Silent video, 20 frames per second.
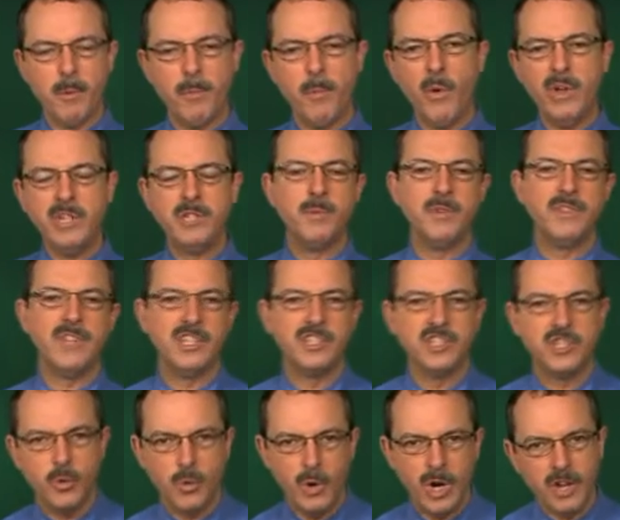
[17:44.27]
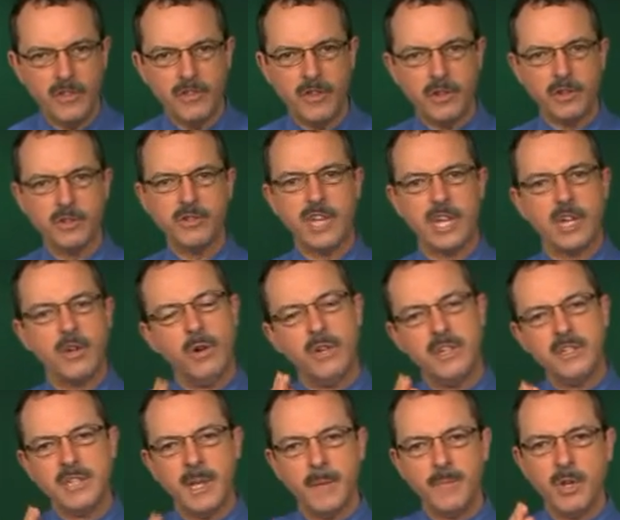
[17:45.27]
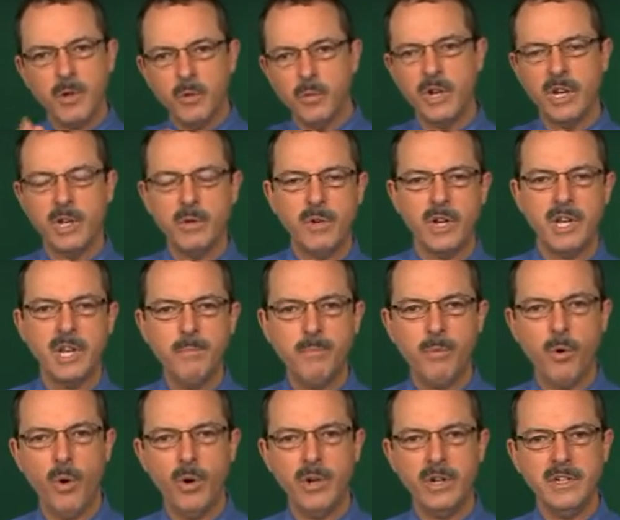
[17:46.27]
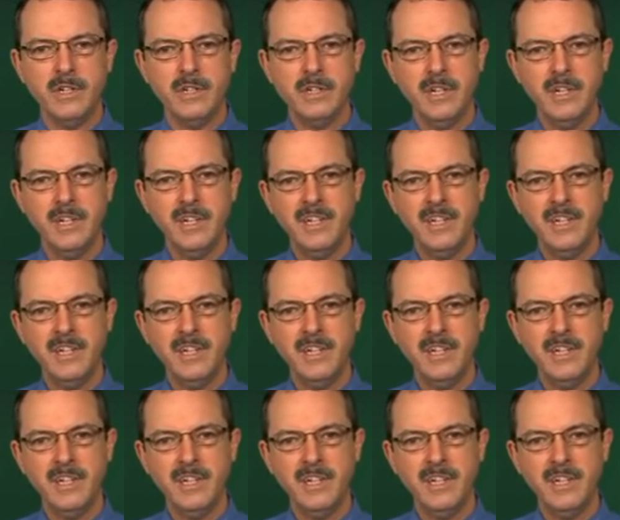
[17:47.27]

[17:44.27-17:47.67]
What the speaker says: but once you put that square there, it looks like you're onto something really, really important.